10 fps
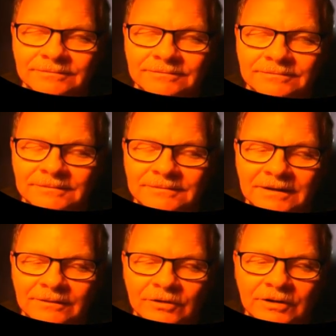a
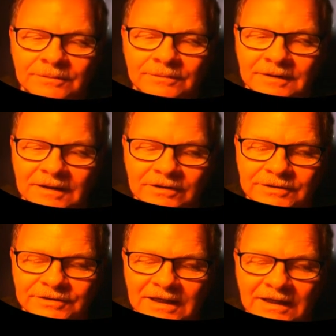good
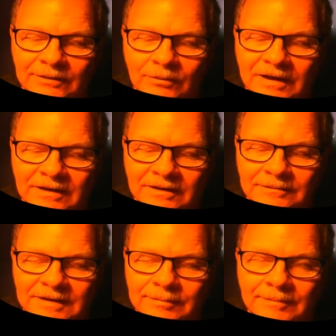solid way to keep
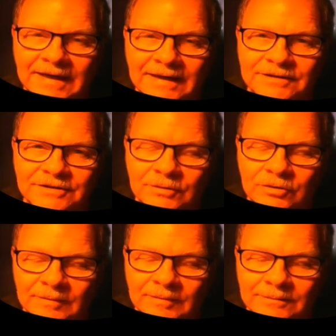them idle and smooth,
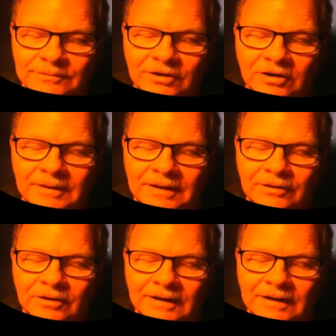make them start better and
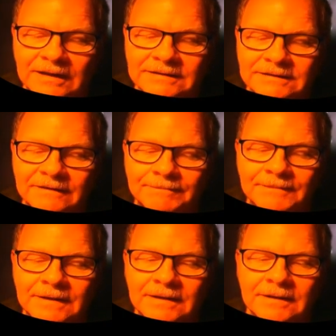all that kind of stuff.
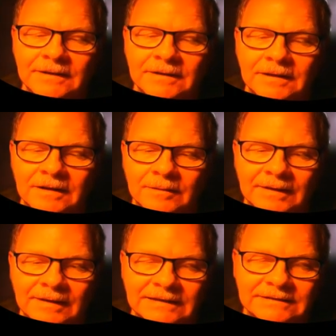But
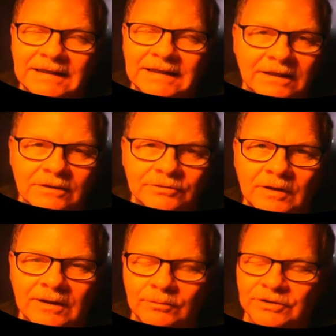like I say, it goes away
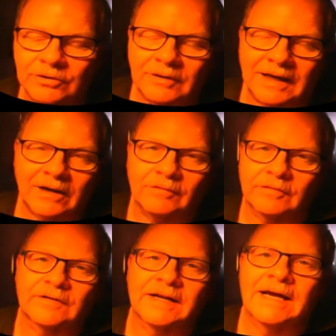when you crack off of
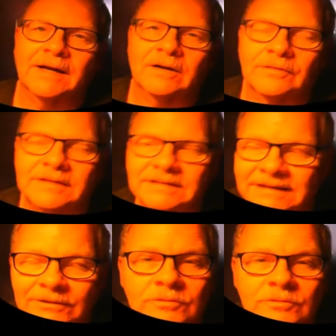an idle.
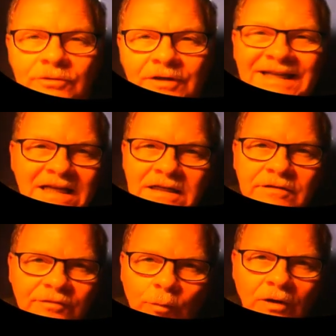This was on a
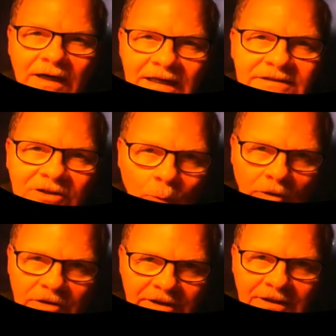94
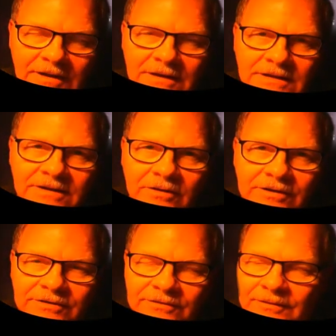Escort, so
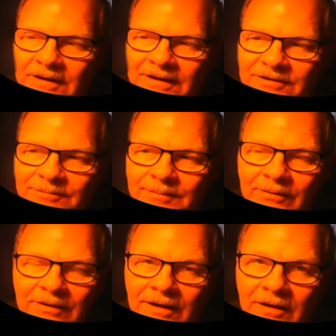this has been
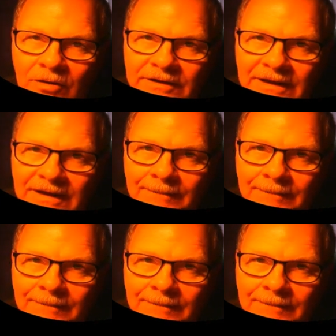around a long time.